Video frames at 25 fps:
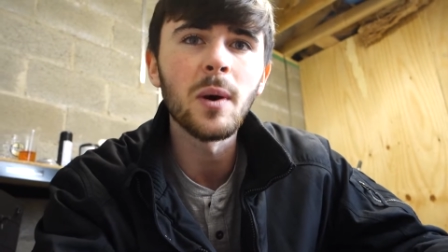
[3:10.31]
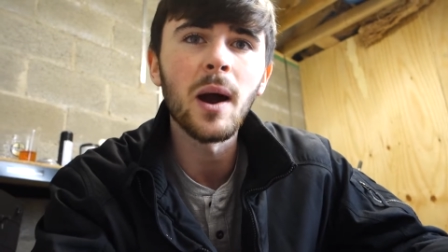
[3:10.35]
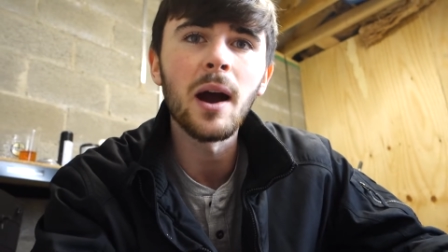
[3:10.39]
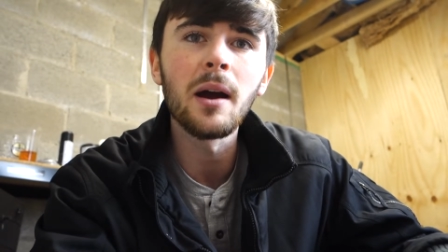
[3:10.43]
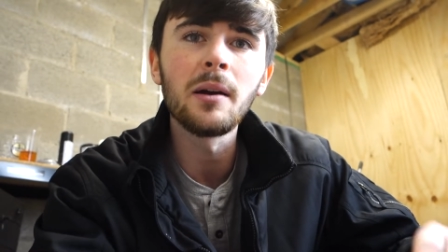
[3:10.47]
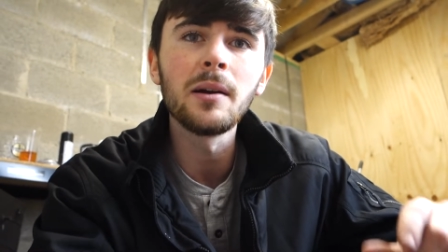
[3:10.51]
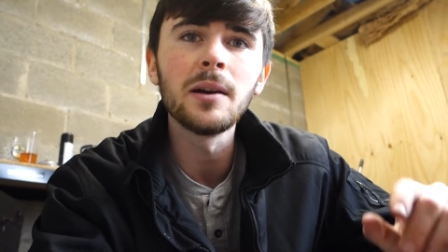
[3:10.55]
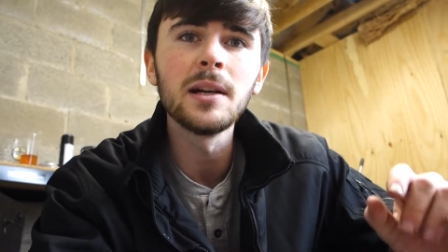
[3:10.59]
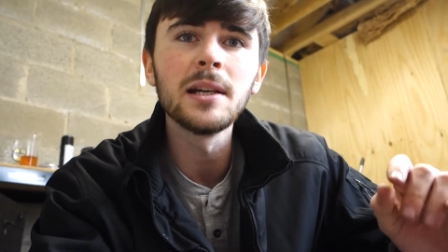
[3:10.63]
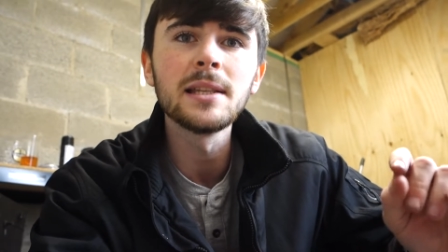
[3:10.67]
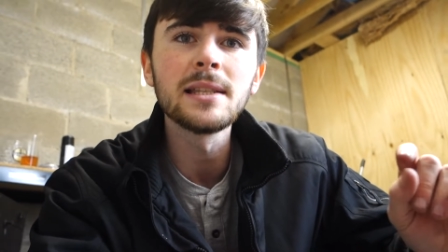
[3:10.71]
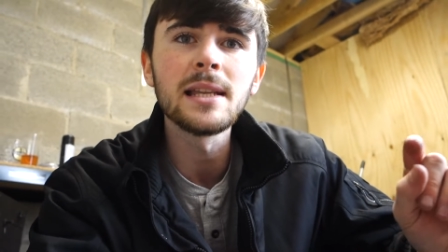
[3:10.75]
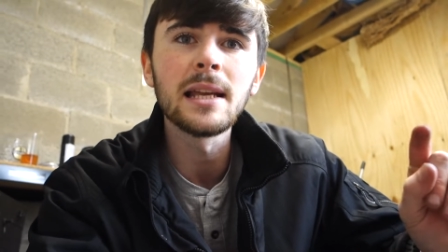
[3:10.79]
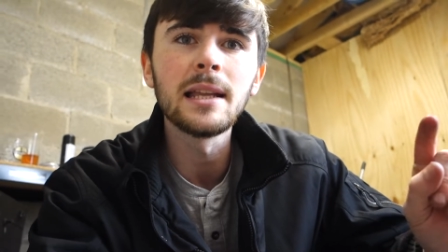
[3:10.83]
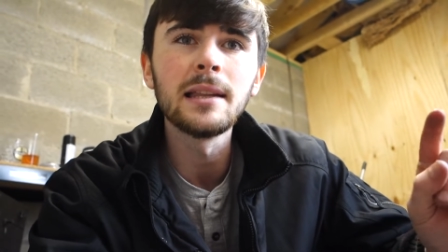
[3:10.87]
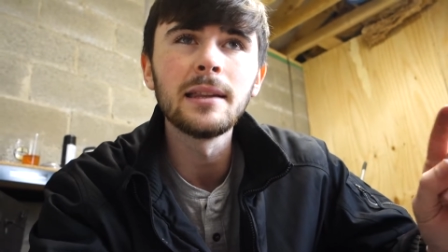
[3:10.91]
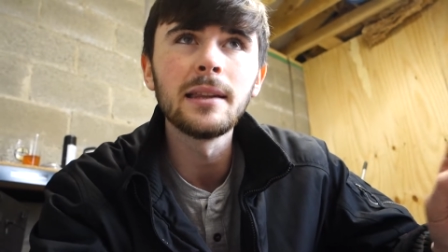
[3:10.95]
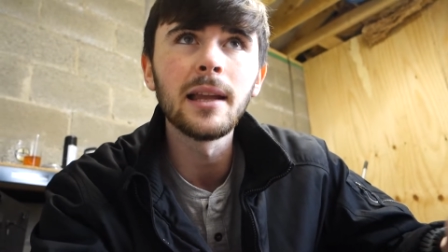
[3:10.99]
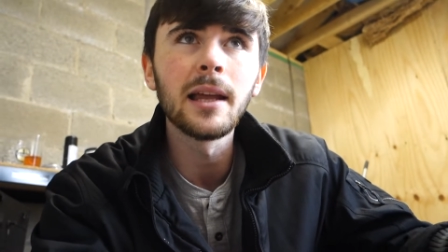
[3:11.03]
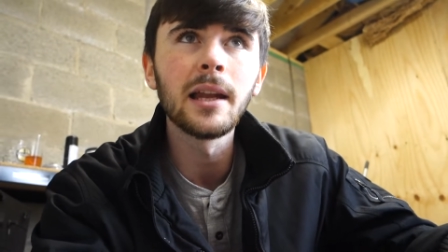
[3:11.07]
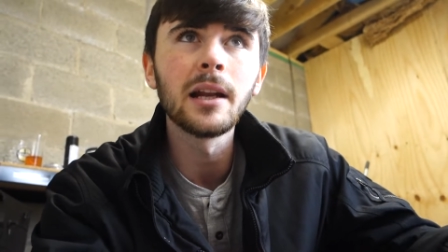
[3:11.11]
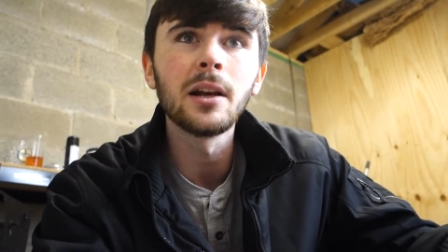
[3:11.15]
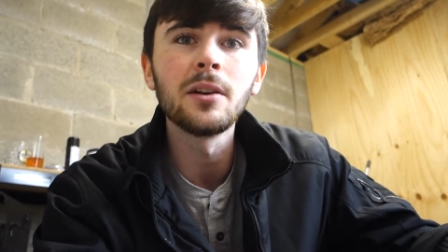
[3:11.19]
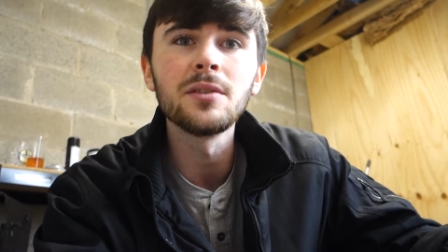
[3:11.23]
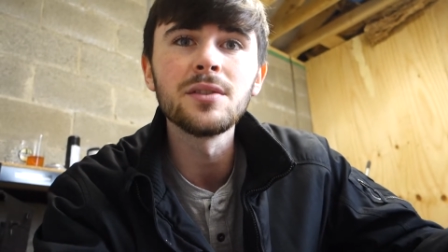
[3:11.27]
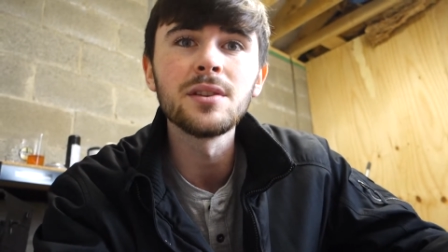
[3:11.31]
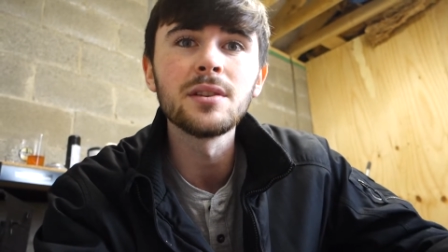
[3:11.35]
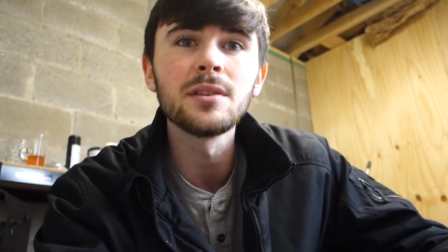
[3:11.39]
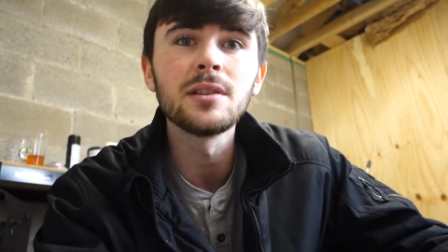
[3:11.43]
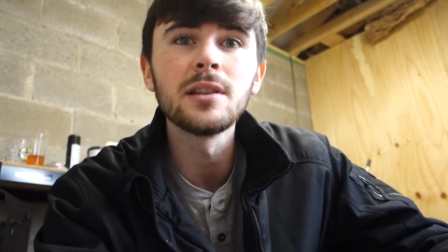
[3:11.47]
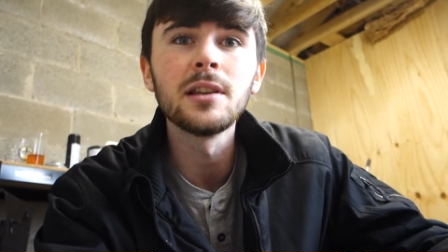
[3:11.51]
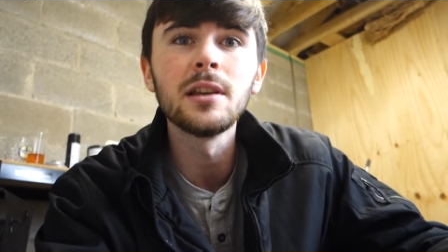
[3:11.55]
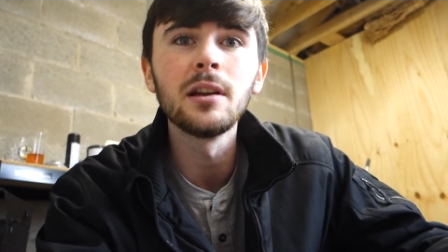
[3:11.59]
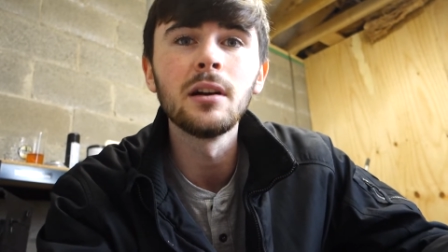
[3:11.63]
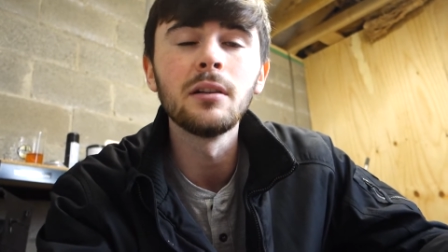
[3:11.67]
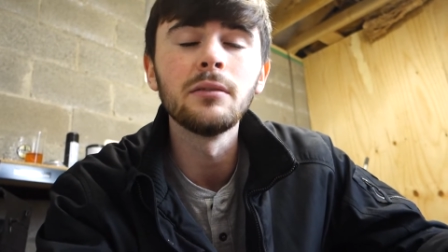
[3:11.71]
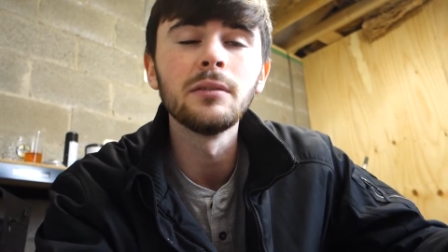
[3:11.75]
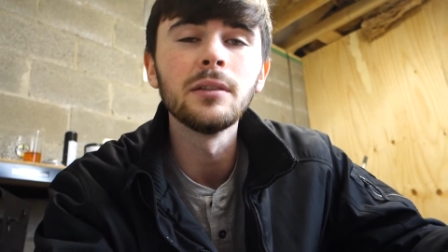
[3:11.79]
hours, and then it goes into
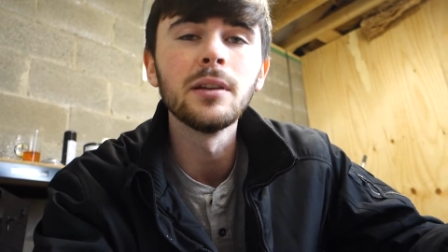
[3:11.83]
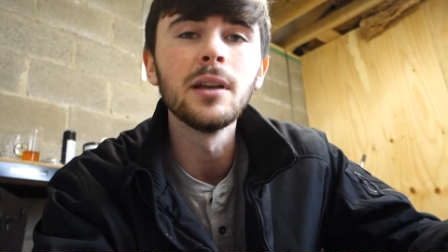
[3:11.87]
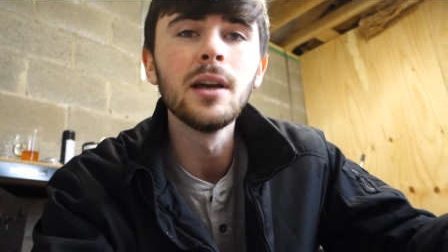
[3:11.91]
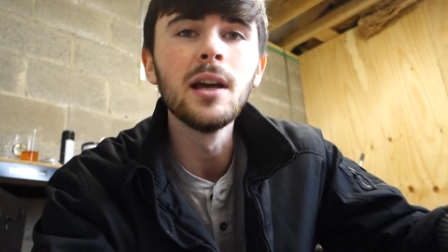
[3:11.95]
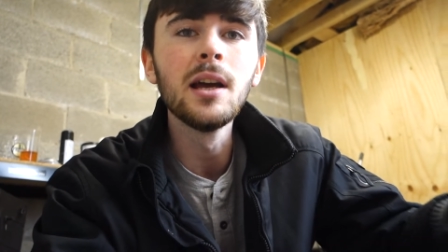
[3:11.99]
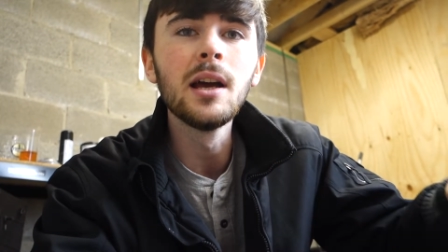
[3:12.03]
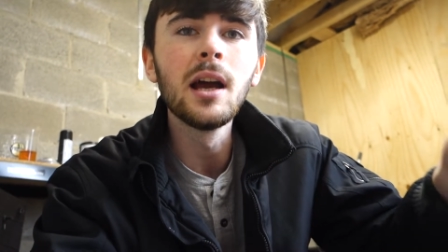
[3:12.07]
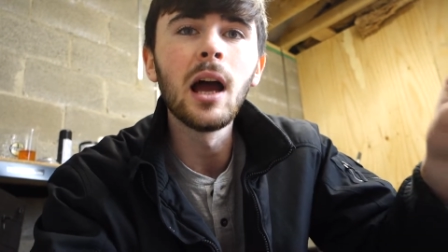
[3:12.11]
the oven.